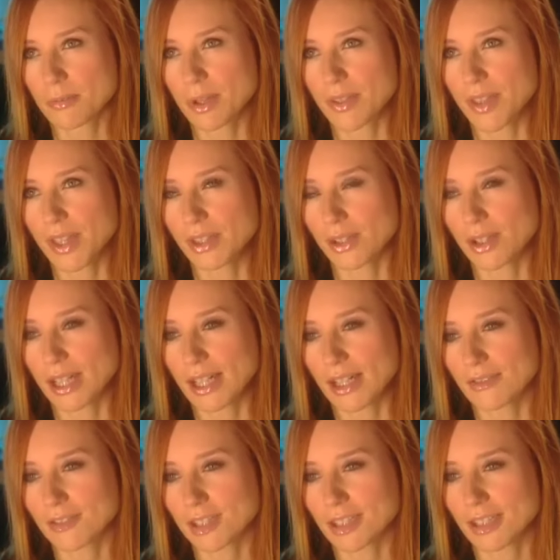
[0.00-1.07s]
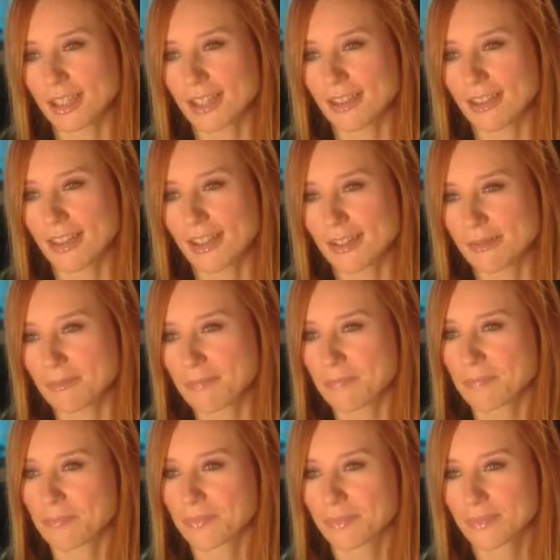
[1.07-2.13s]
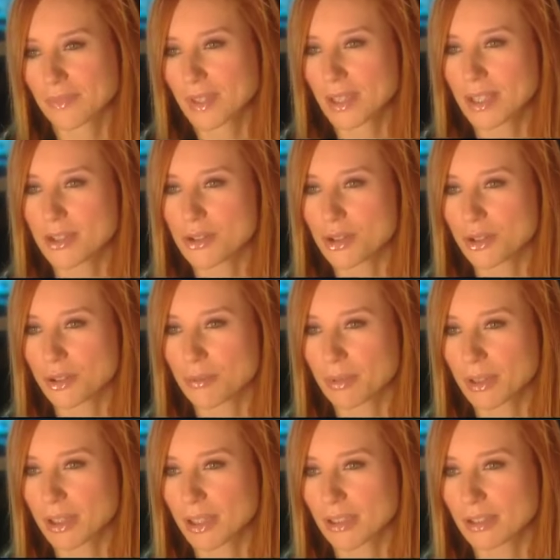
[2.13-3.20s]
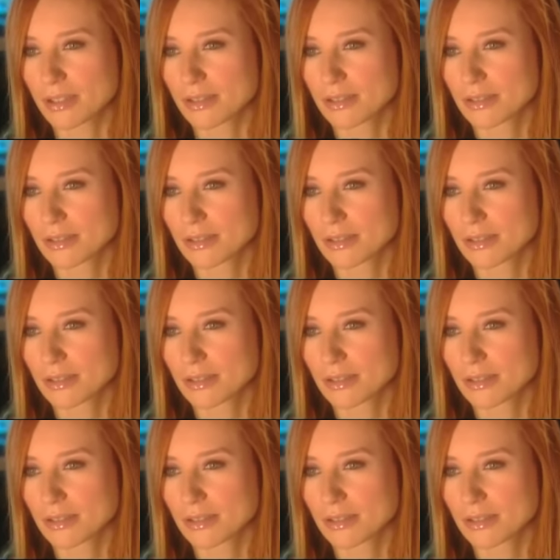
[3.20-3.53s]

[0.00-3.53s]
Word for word: But then you have to let them interpret it.